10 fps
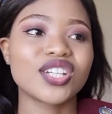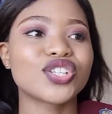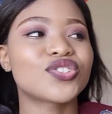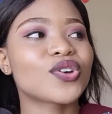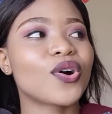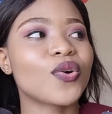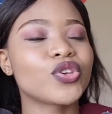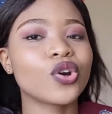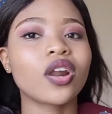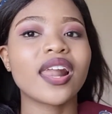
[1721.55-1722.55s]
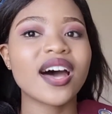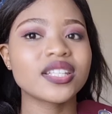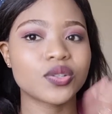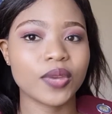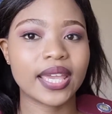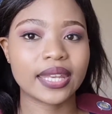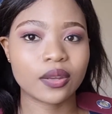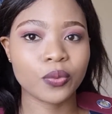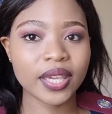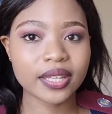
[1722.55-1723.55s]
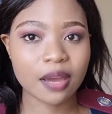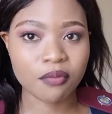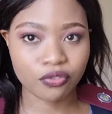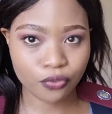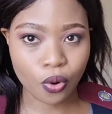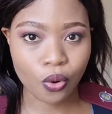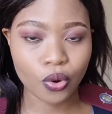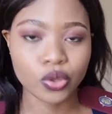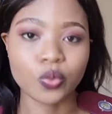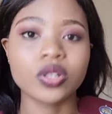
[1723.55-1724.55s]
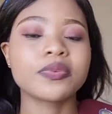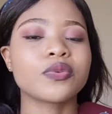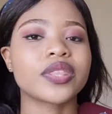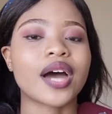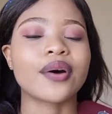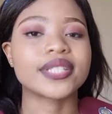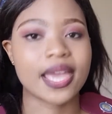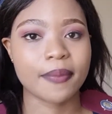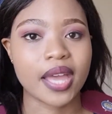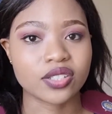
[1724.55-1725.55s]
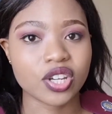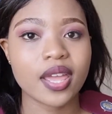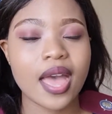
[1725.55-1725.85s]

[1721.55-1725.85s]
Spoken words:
So your last week number 4, you will be without a patch,